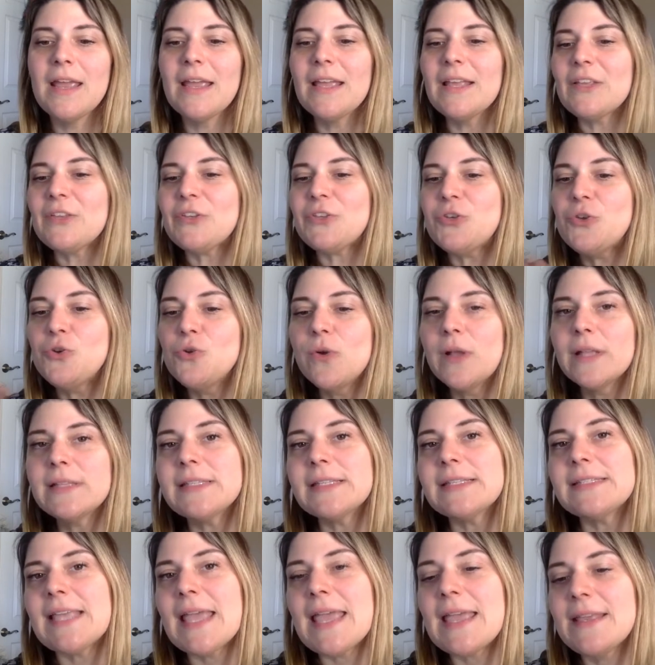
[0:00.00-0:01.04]
You get
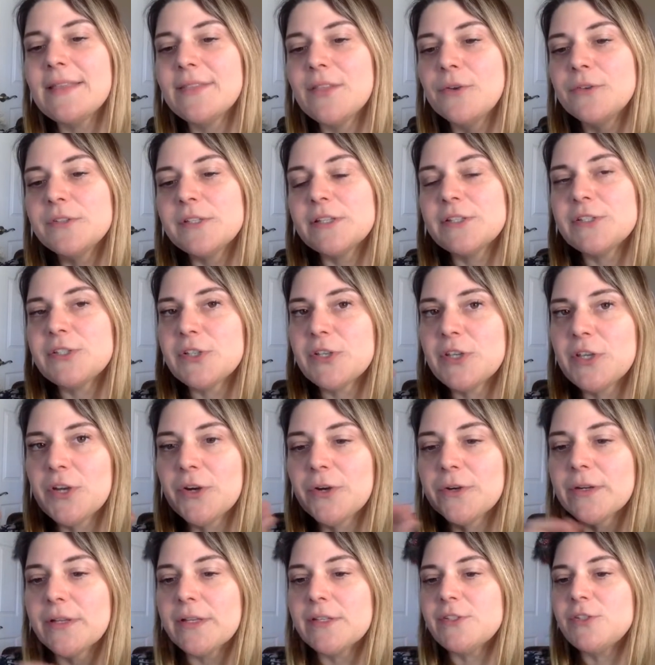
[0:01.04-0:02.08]
to take those
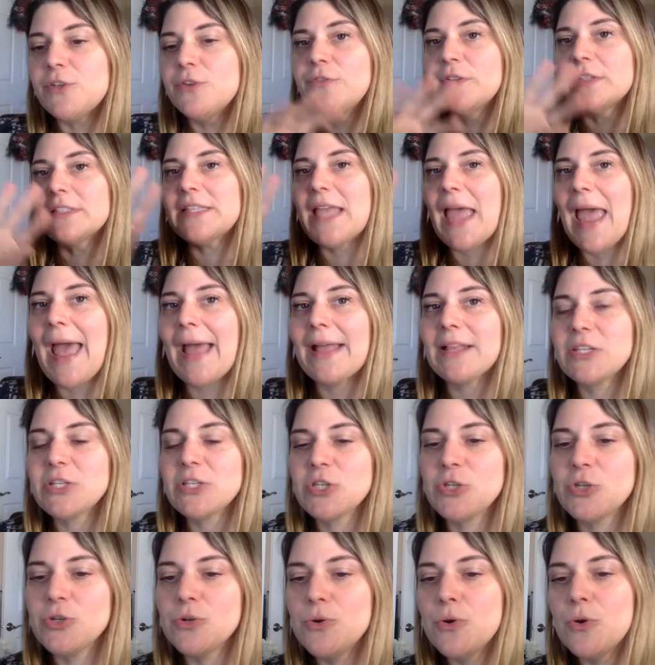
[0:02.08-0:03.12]
insecurities you've
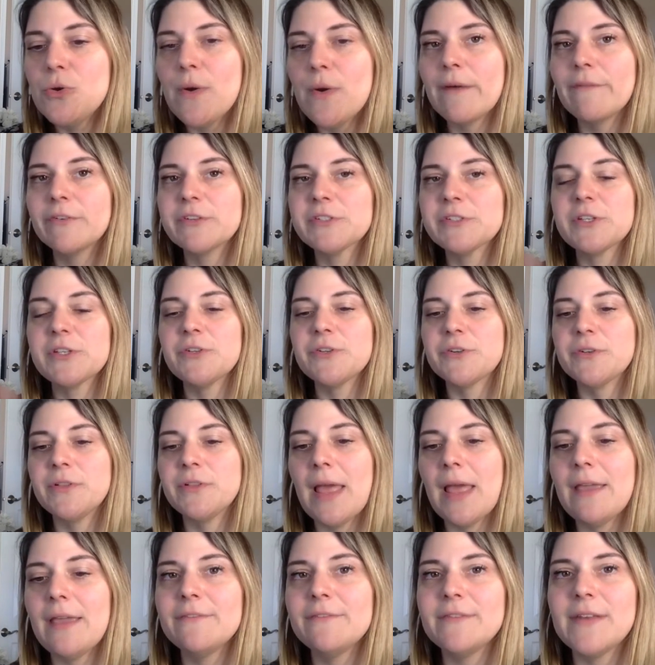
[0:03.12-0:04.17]
attached to whoever's in your
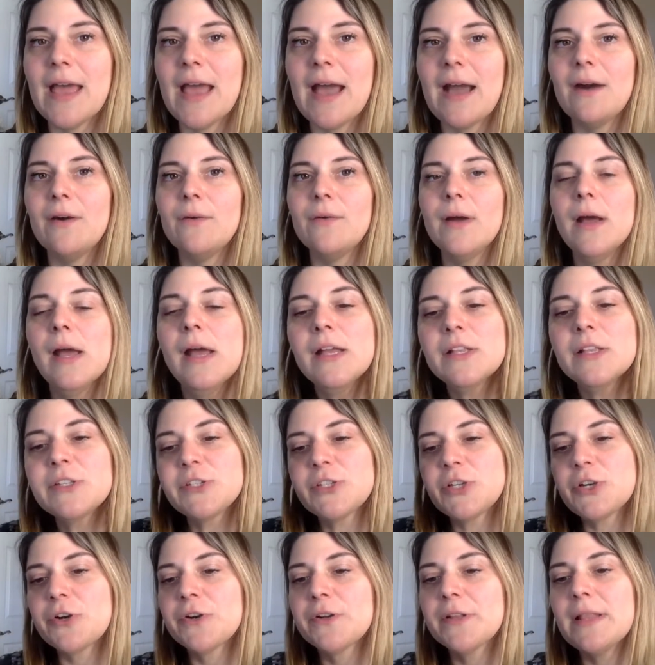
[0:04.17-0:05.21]
life now,
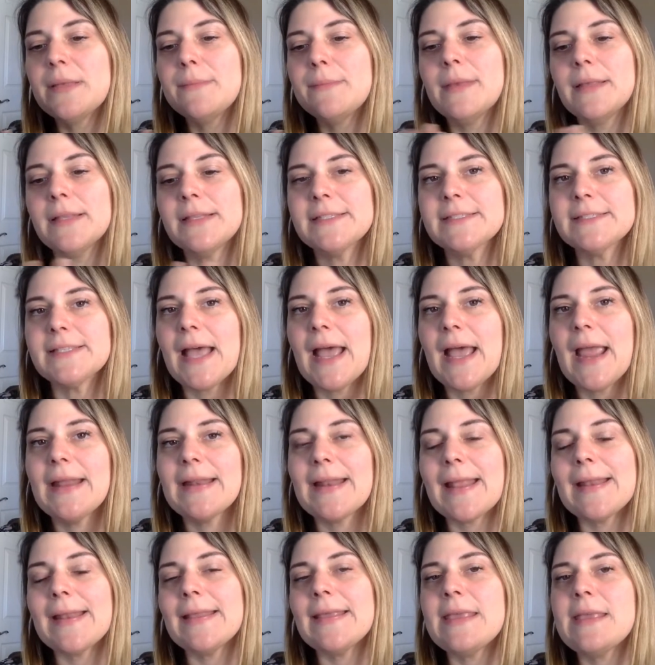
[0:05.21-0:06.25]
turn them inside
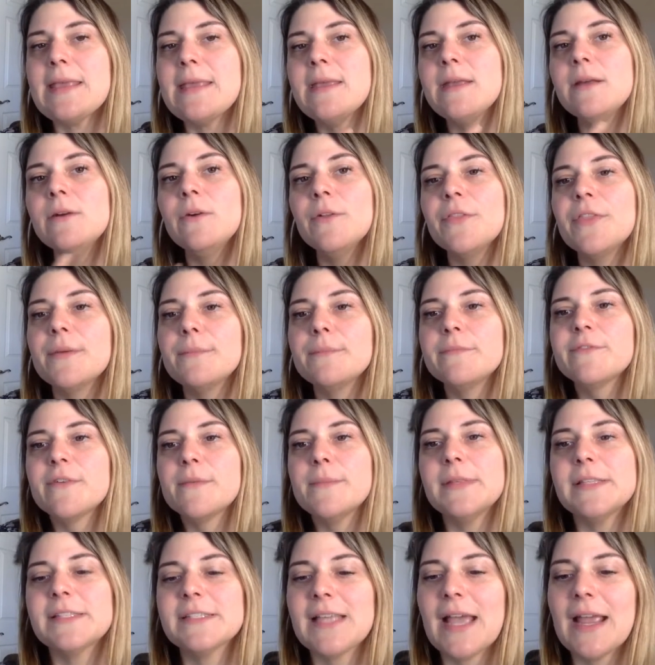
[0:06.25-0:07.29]
and heal them from
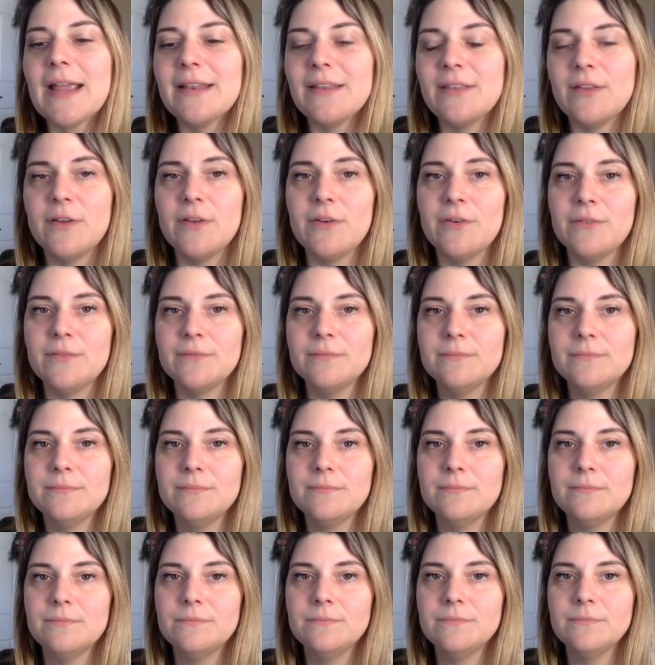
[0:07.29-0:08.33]
inside you.
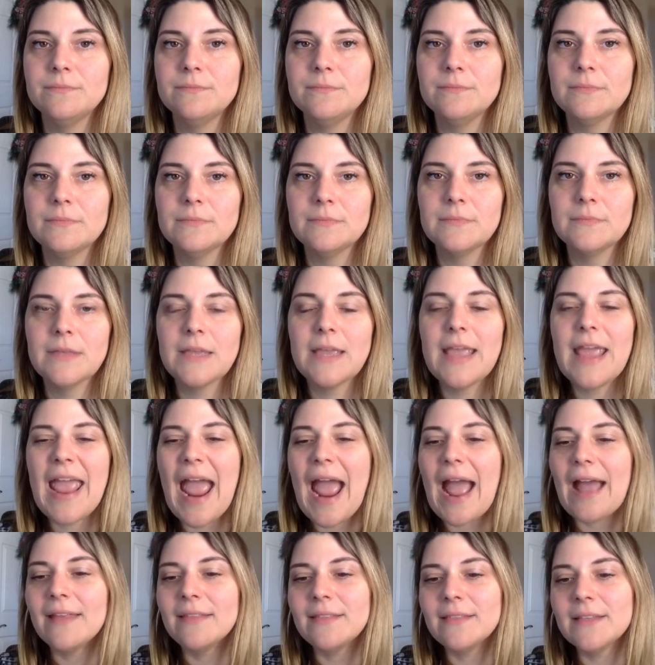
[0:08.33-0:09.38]

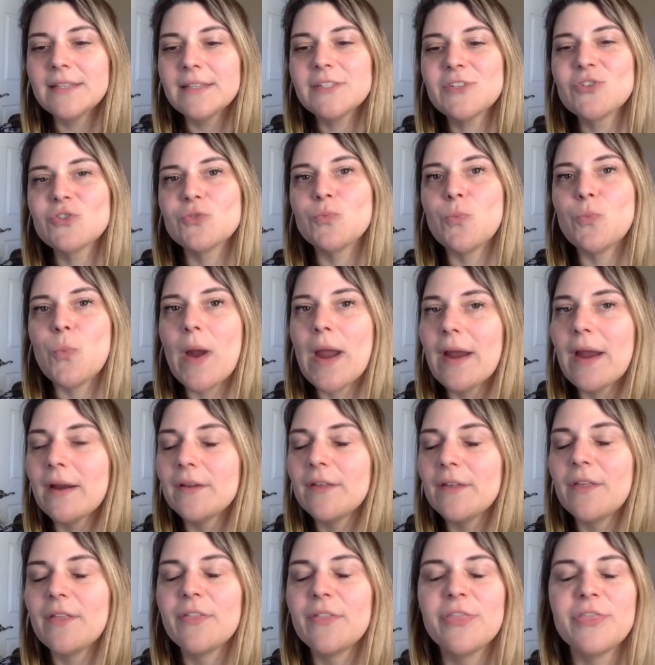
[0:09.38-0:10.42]
And this is
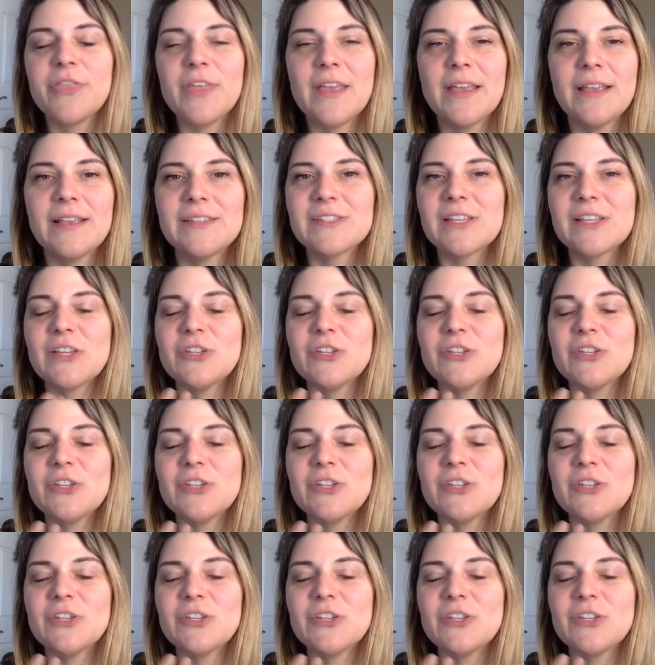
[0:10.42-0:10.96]
where things